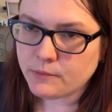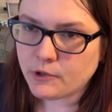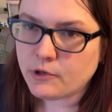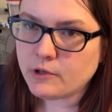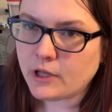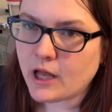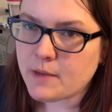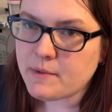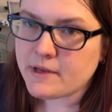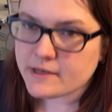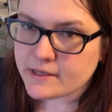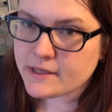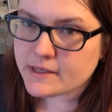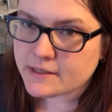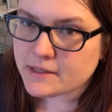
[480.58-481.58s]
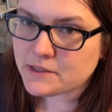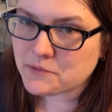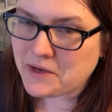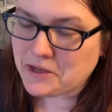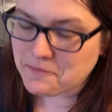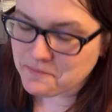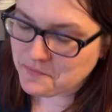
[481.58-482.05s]
climb into this as
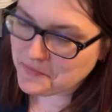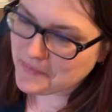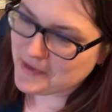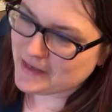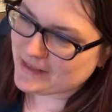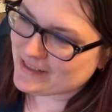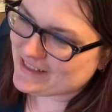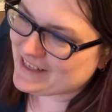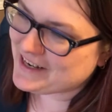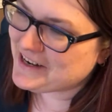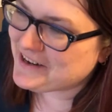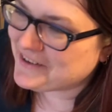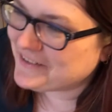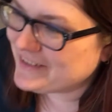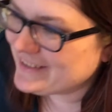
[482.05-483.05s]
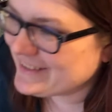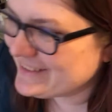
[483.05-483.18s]
well. So,